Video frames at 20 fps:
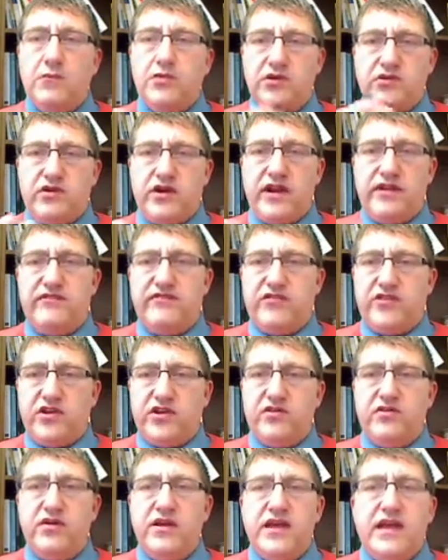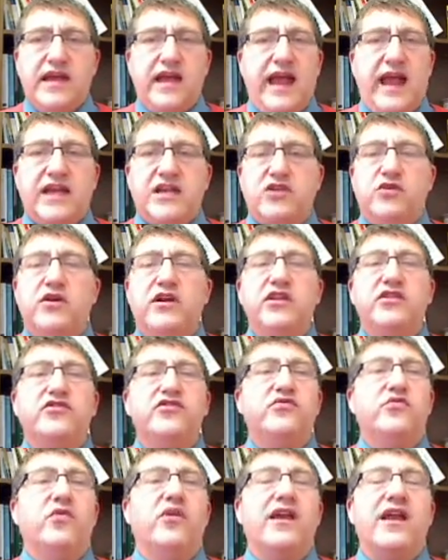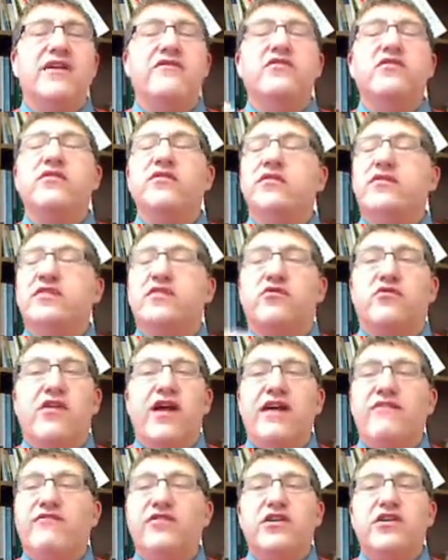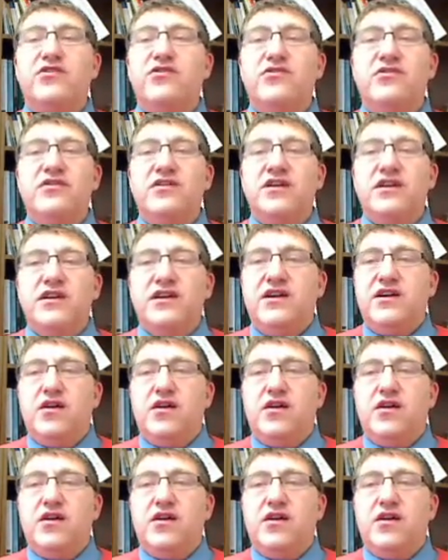portrayed for you, and you can use whatever graphical